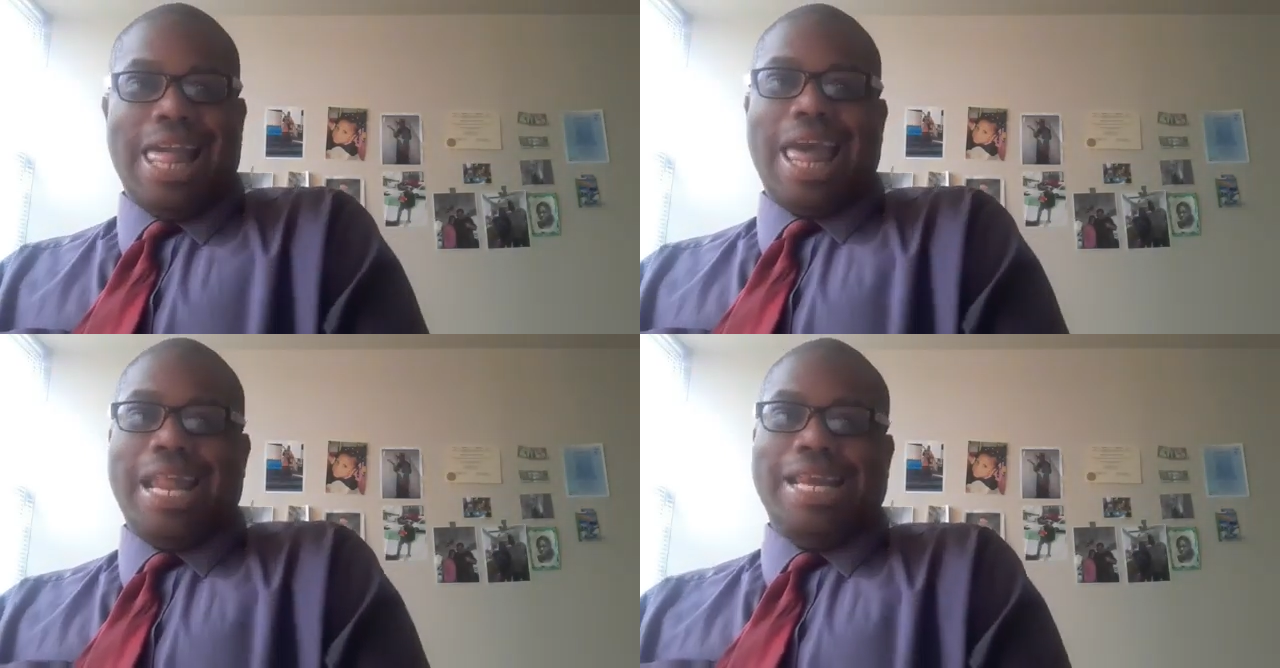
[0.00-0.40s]

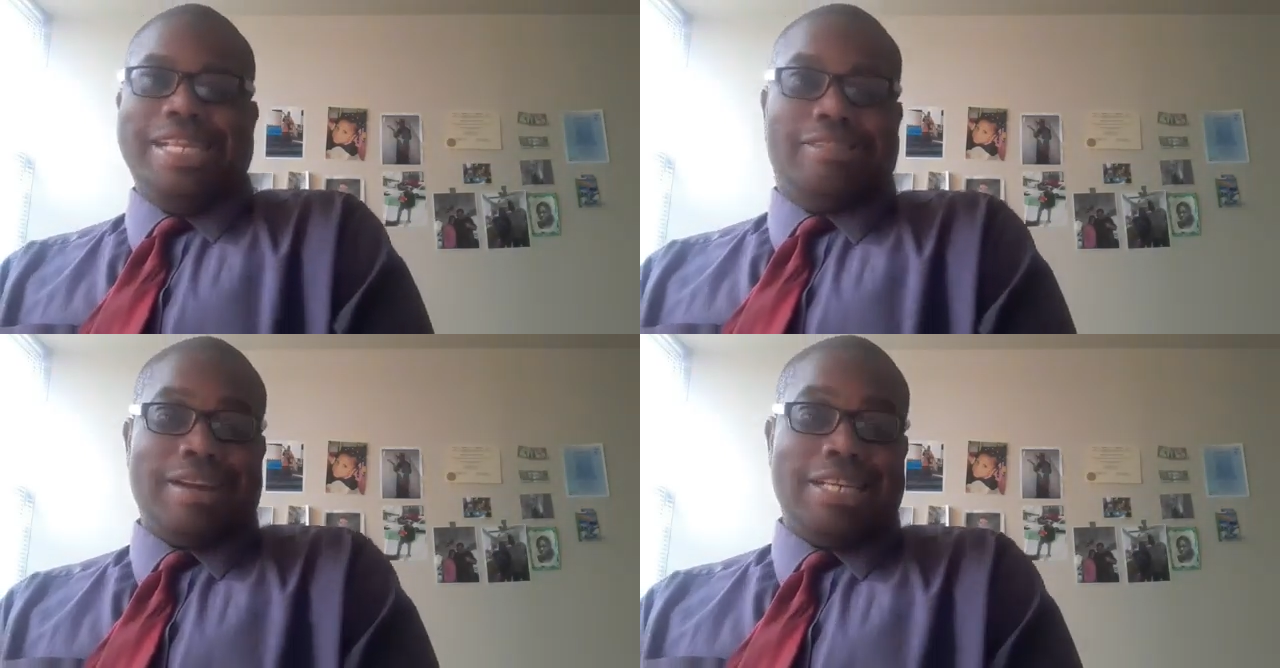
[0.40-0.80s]
And he
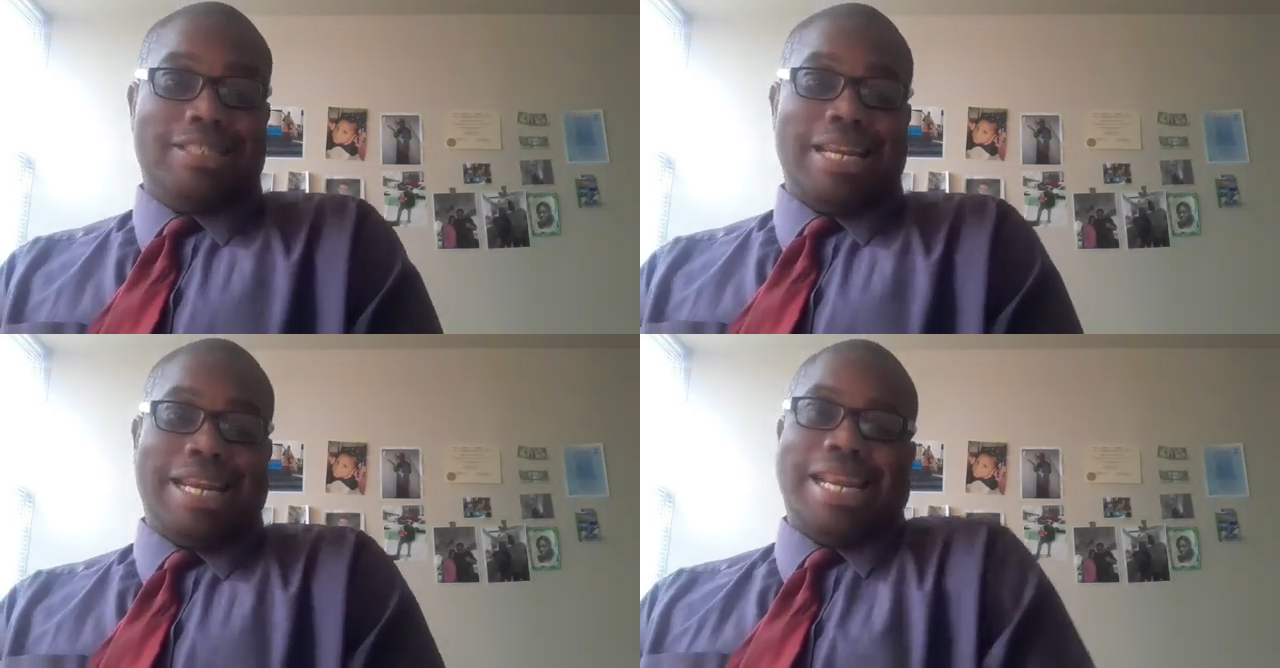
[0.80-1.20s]

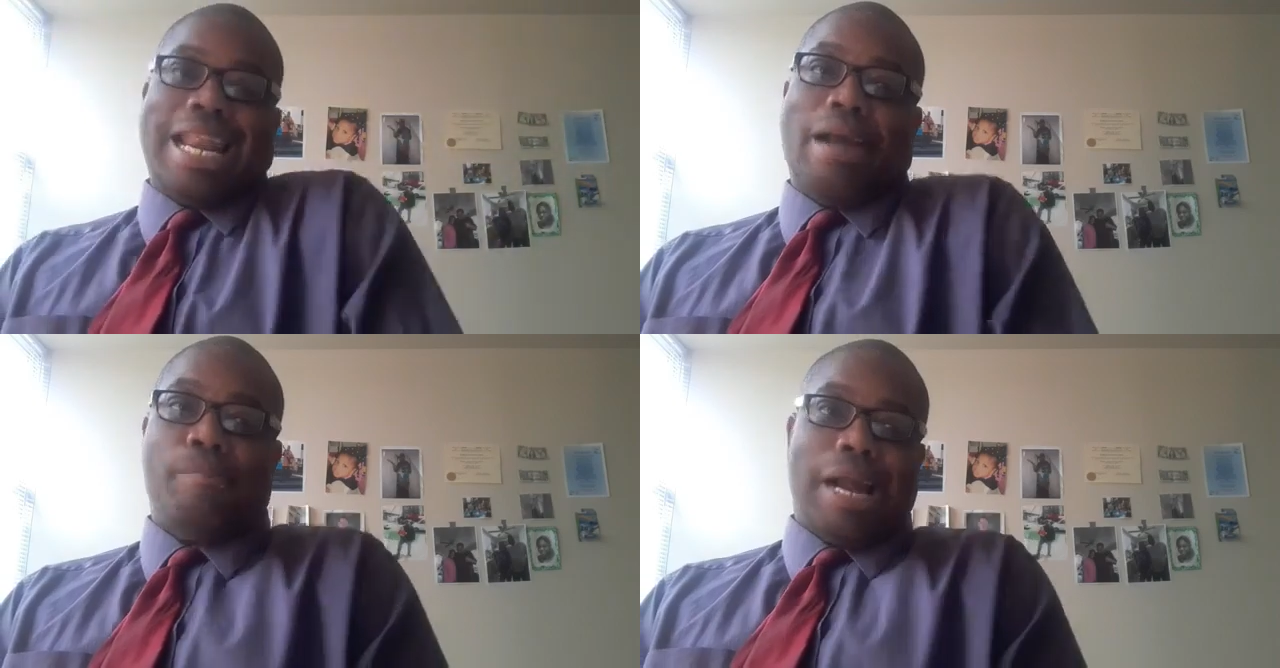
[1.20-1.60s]
translated. Then
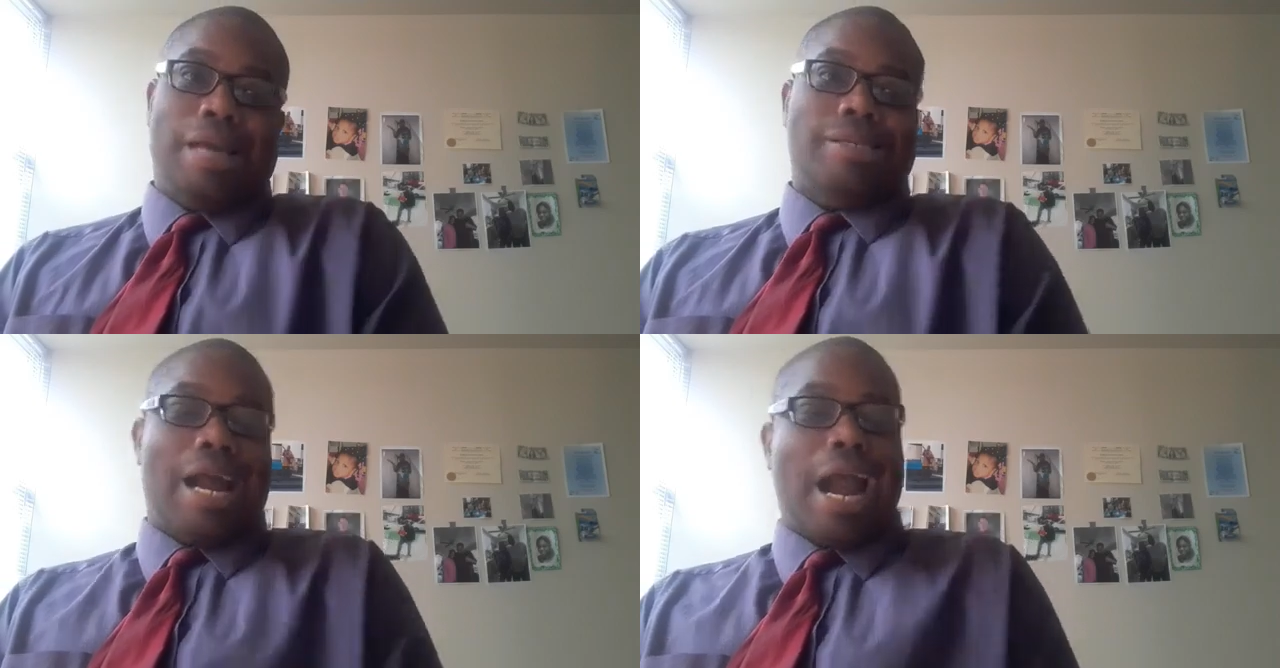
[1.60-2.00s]
I,
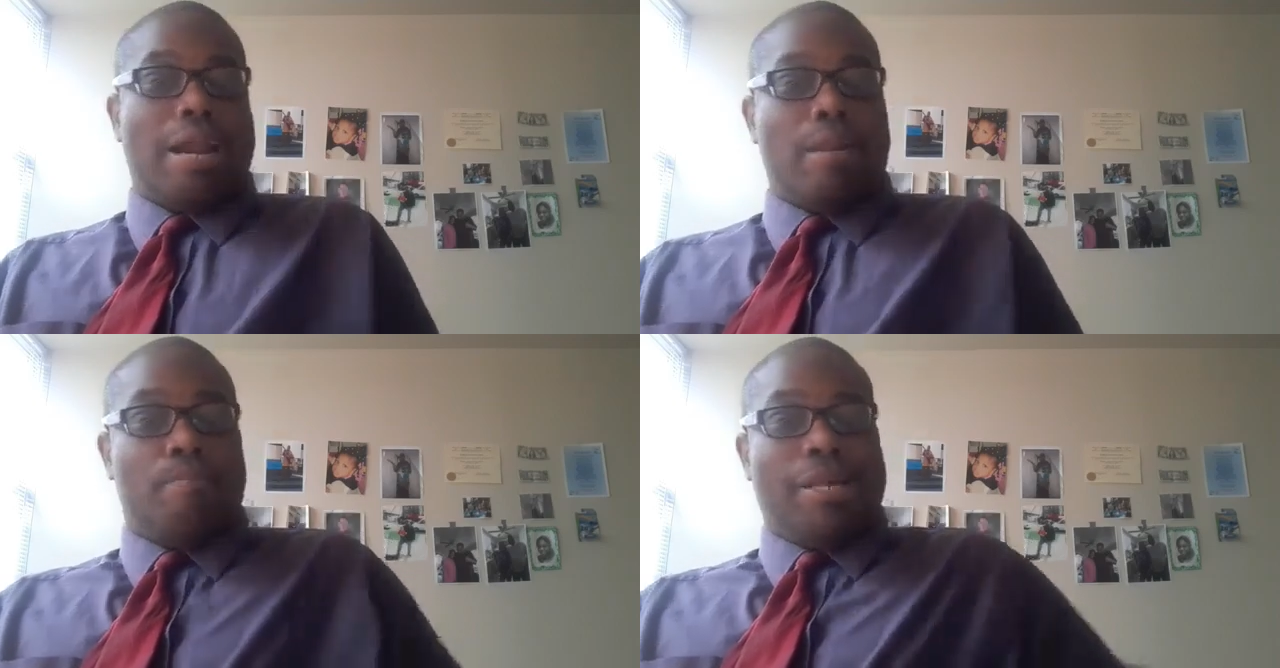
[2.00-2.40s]
I
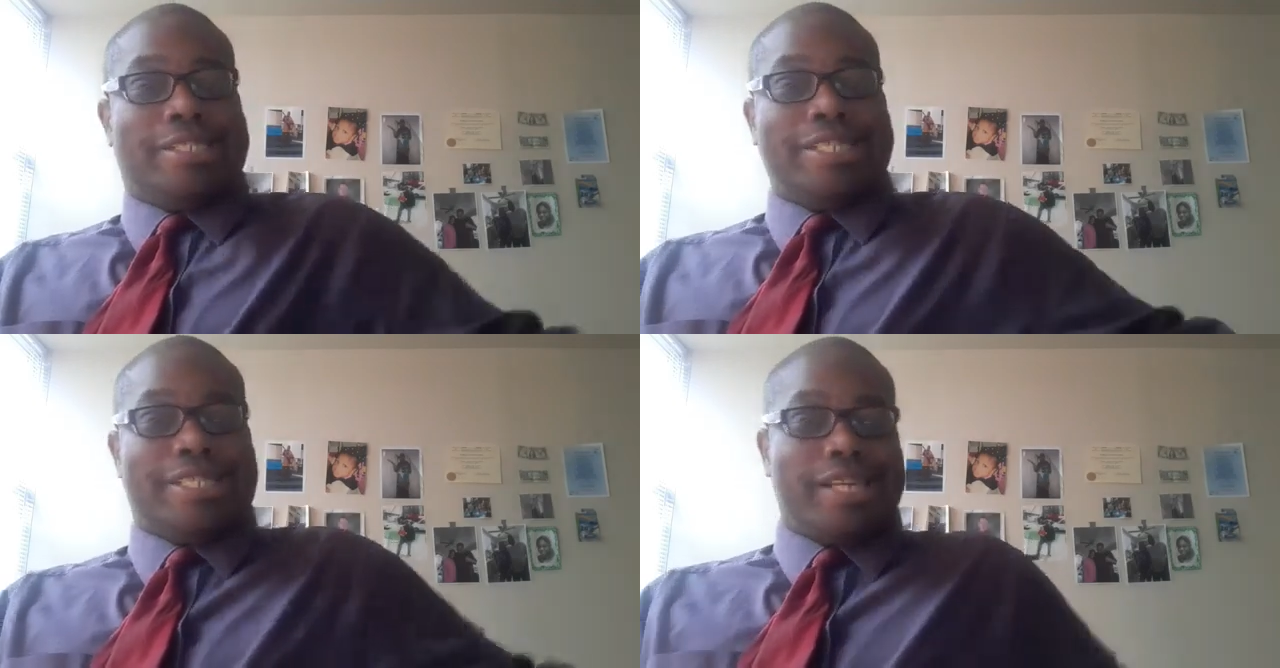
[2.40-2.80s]
hired a bass
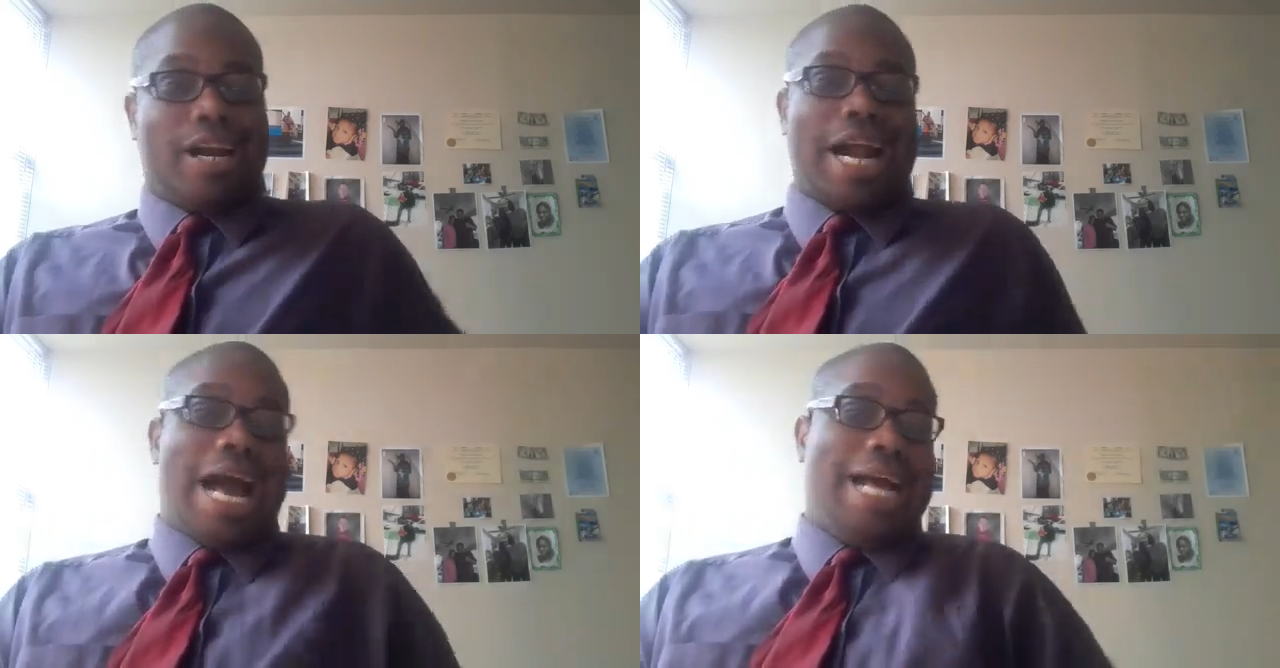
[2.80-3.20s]

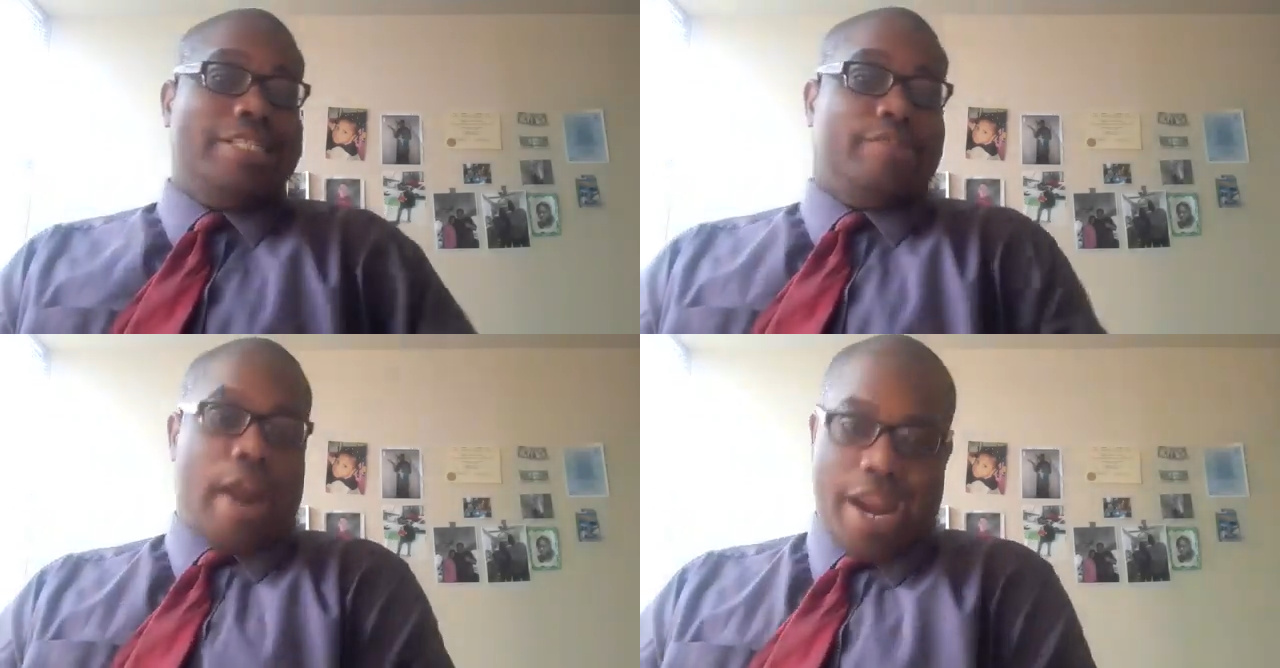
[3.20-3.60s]
guitar,
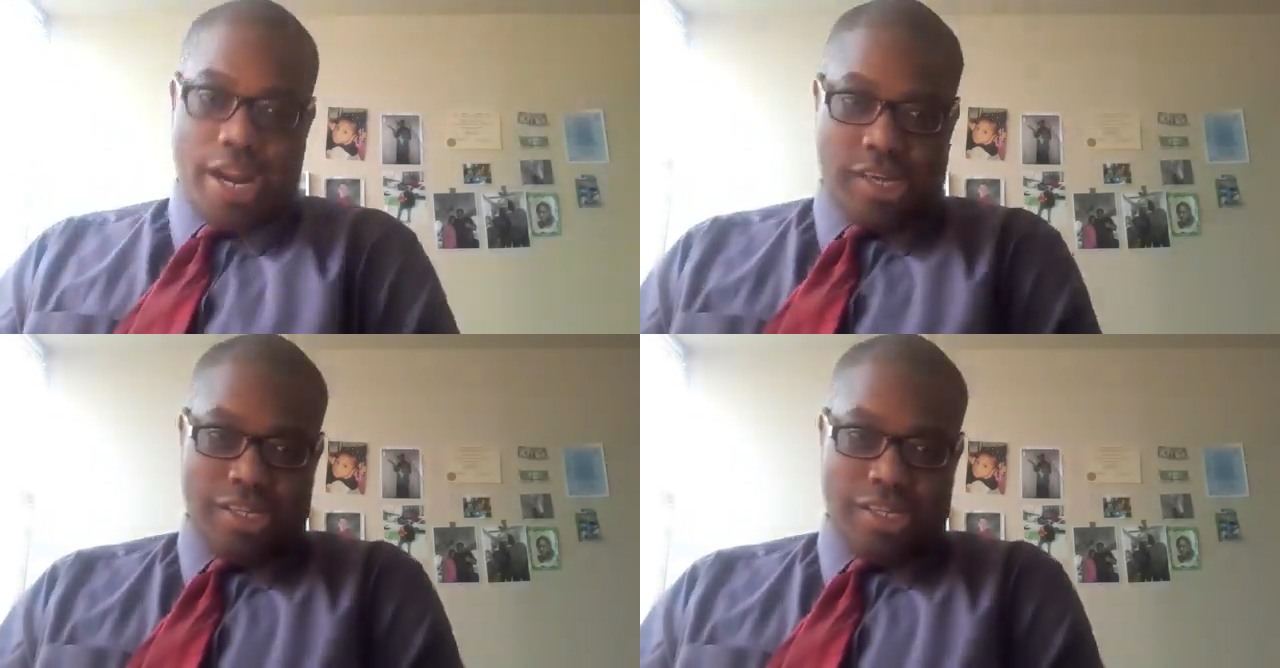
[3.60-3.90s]
Andre,